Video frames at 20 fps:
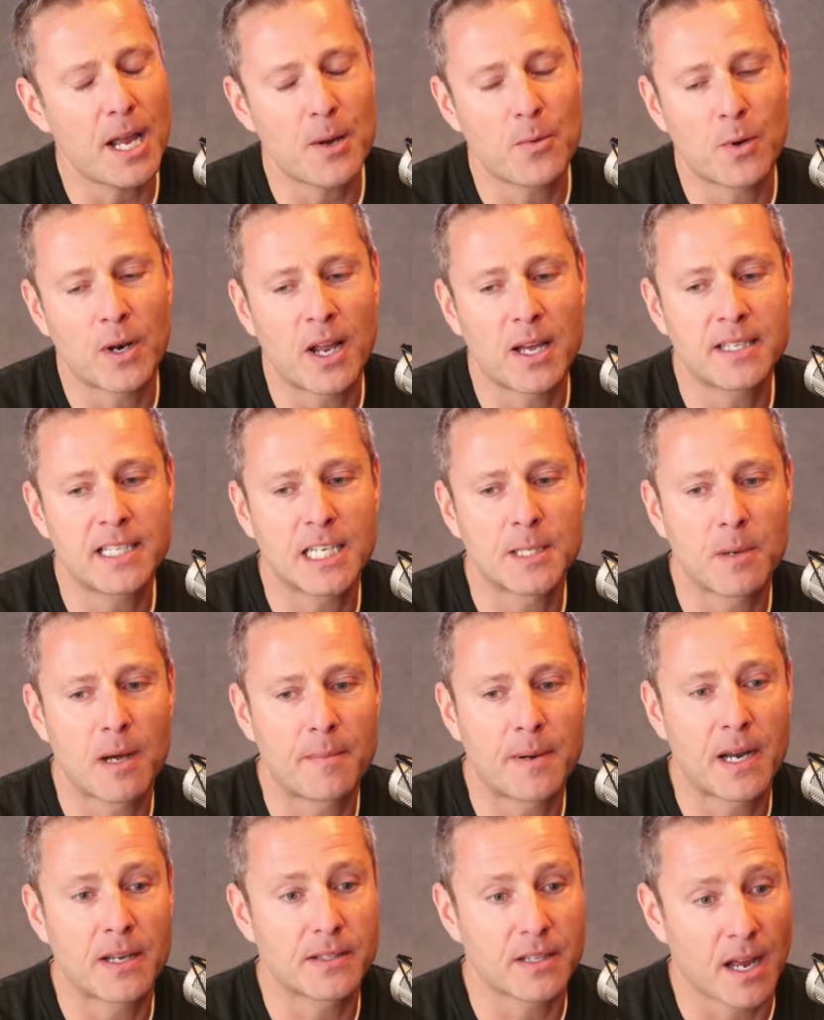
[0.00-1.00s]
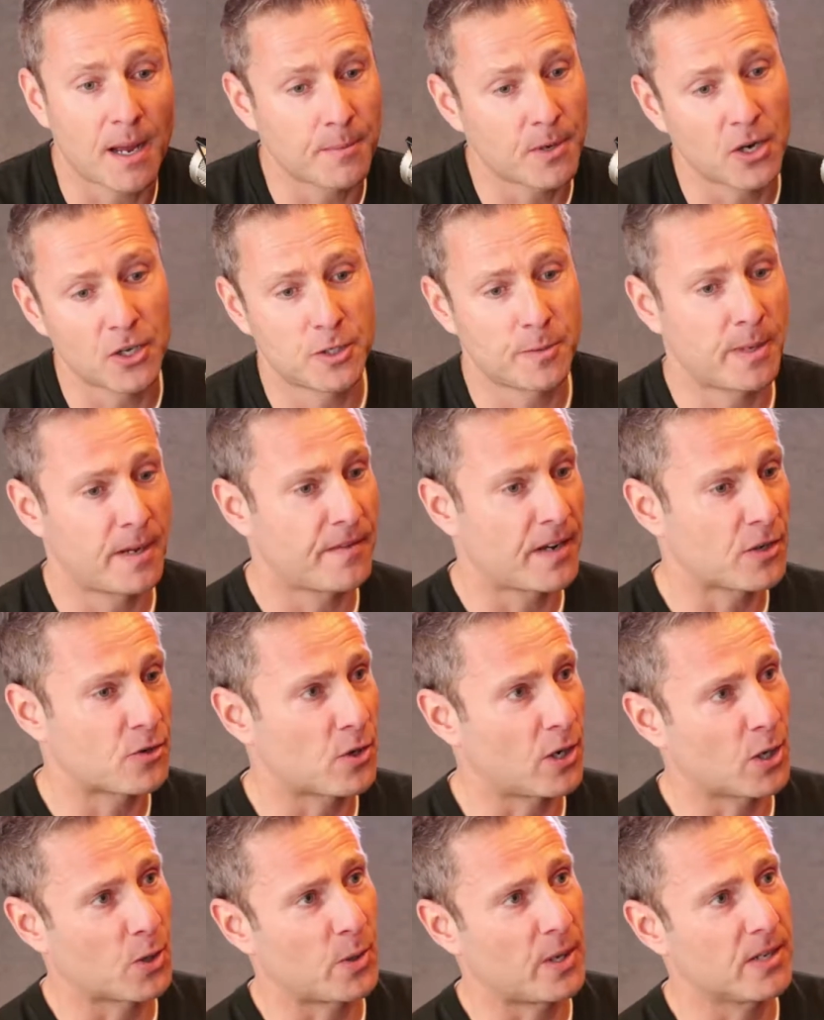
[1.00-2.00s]
When I said to my parents, I'm going to be a
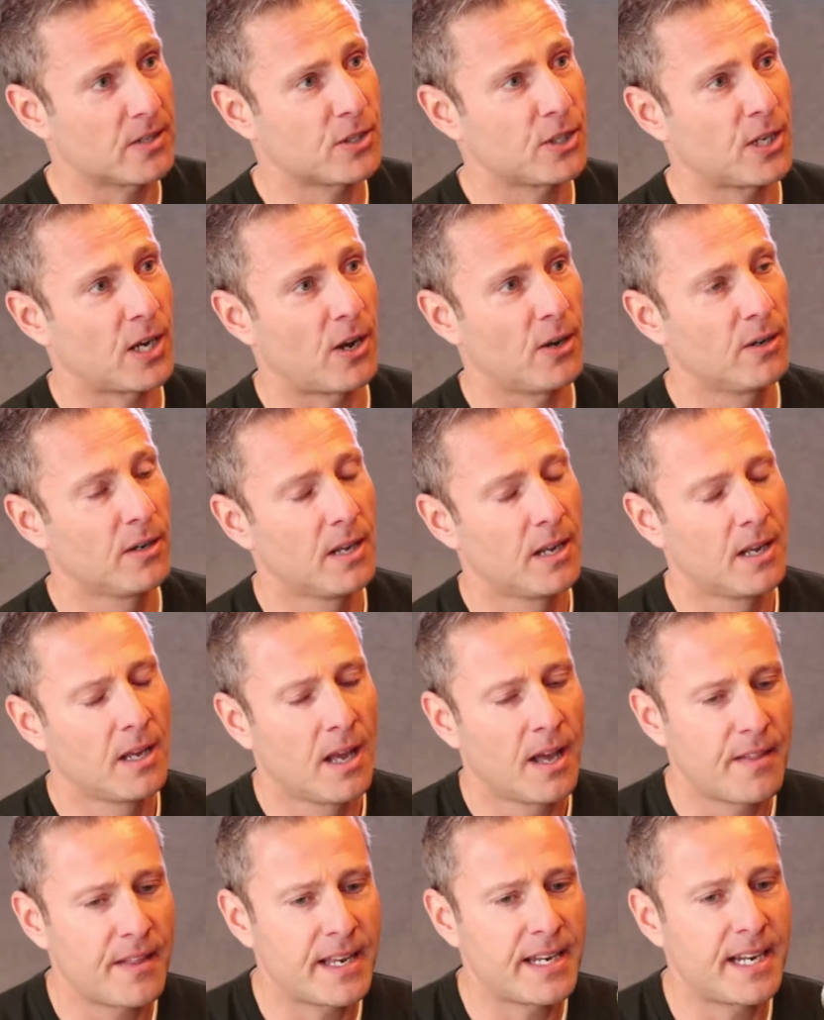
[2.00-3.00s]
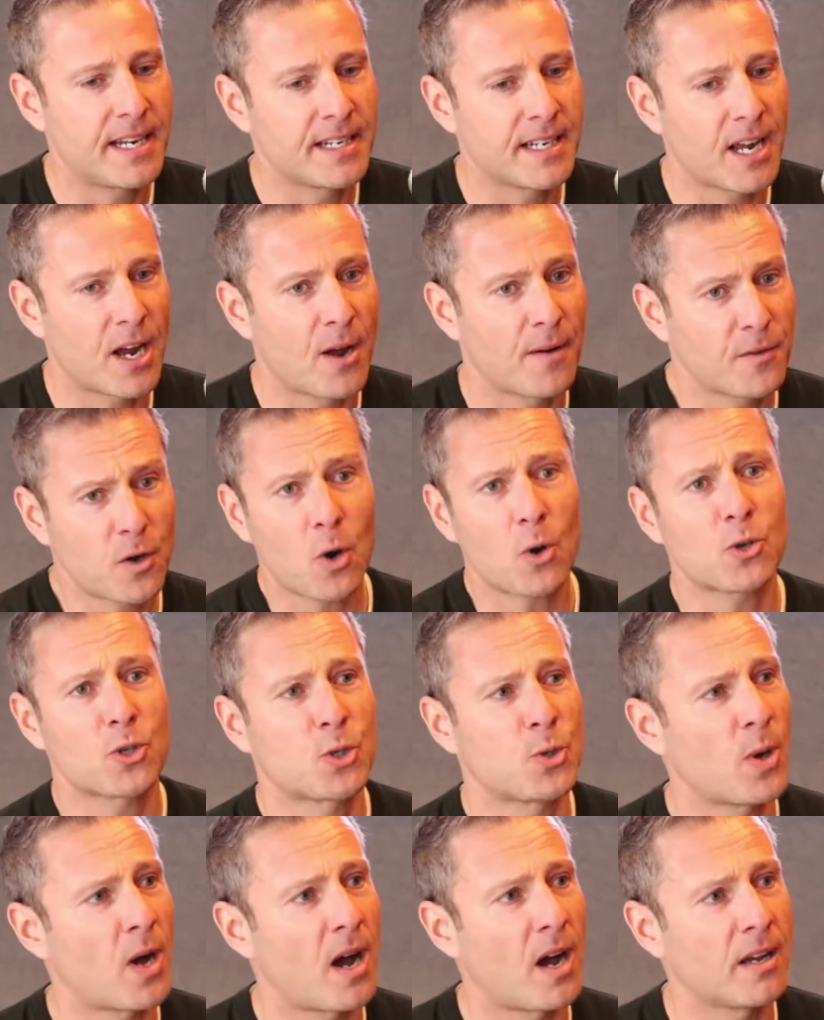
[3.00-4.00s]
ventriloquist, They didn't go, of
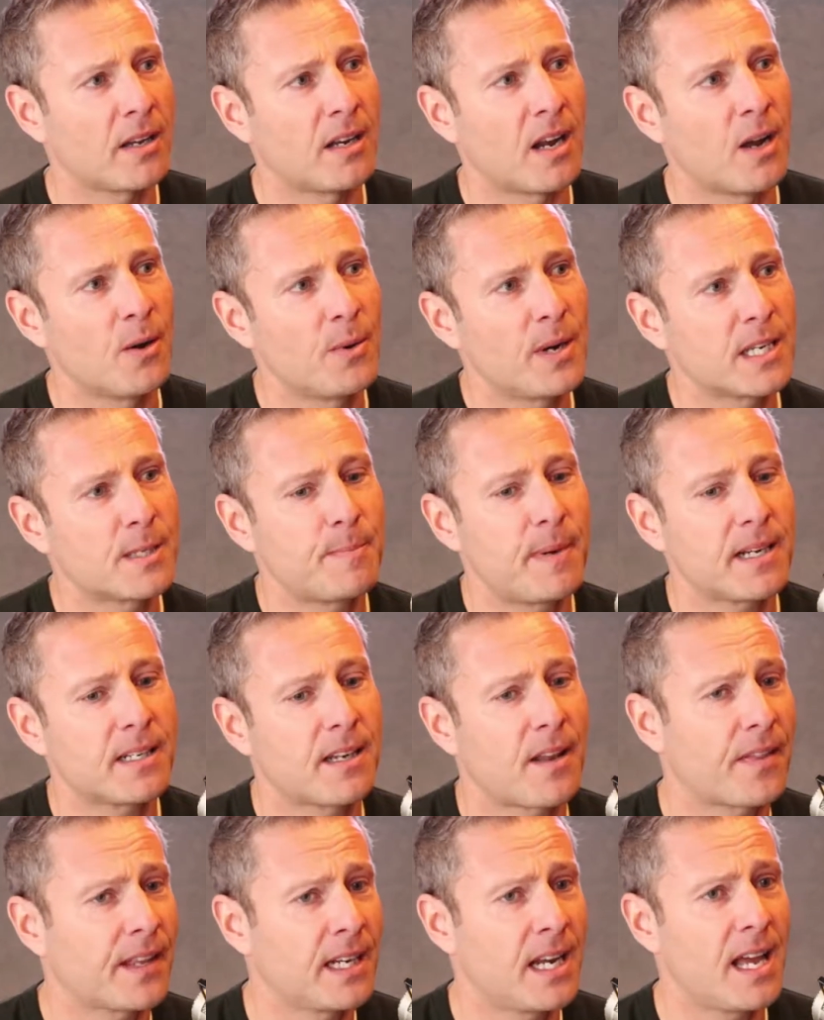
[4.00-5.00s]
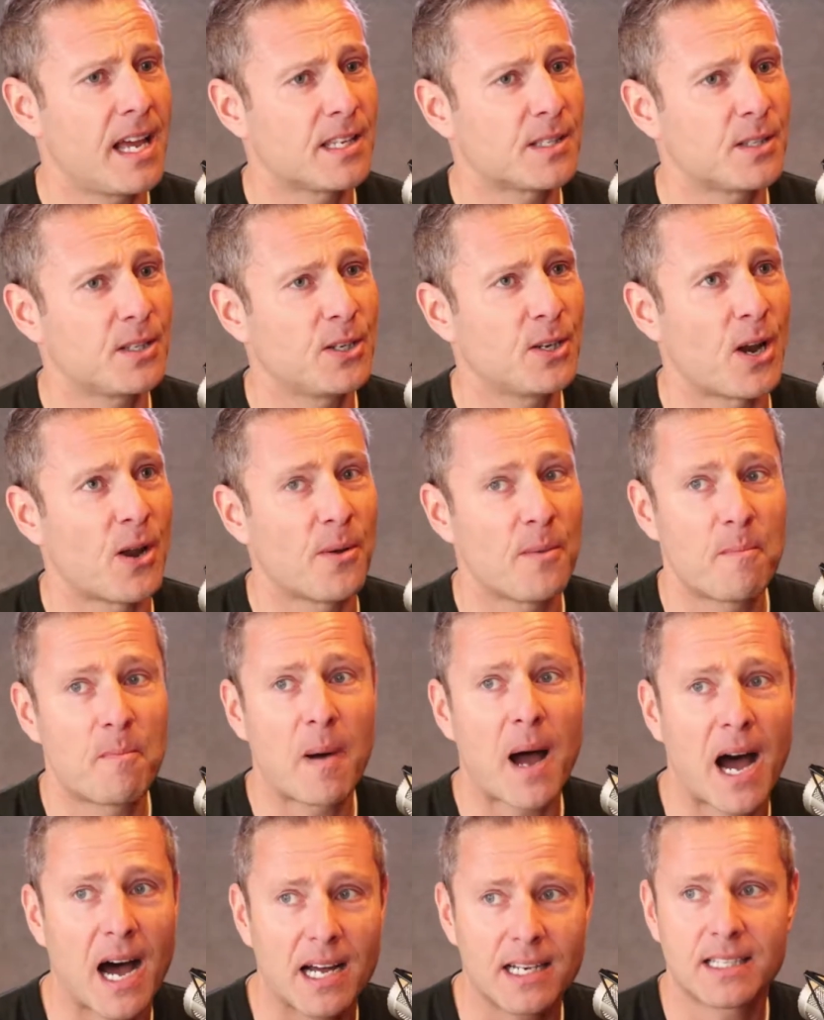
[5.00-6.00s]
course you are, we expect nothing less,
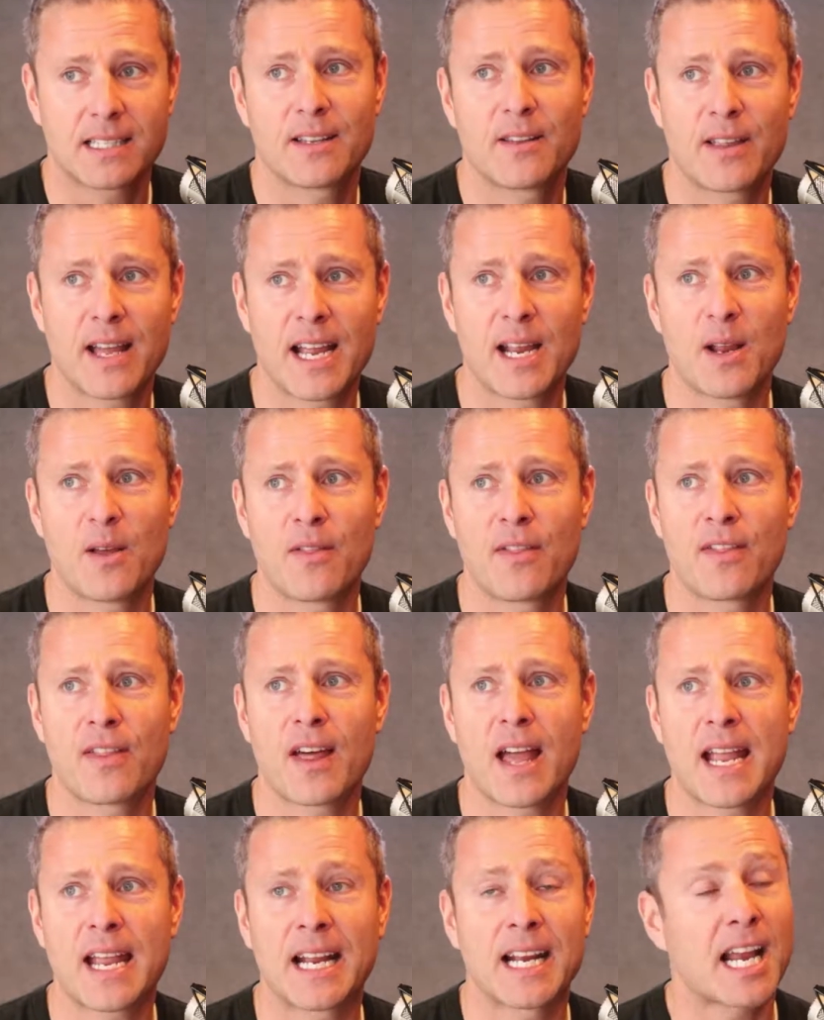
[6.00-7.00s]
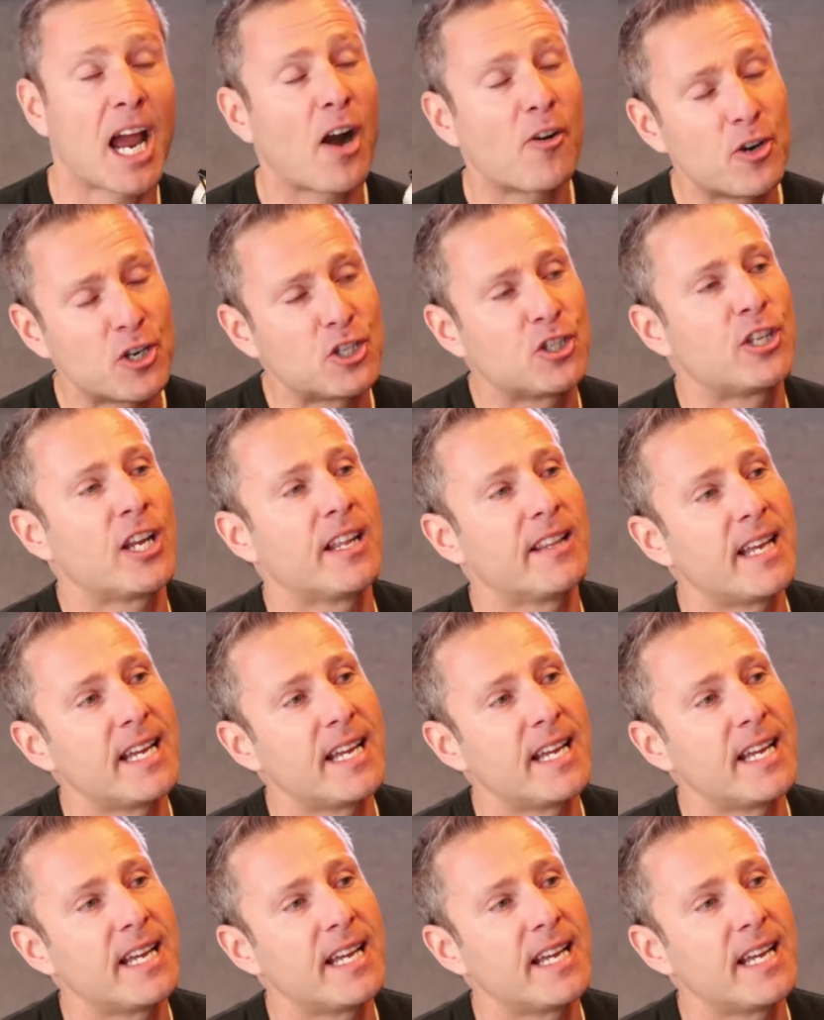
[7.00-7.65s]
but they encouraged it.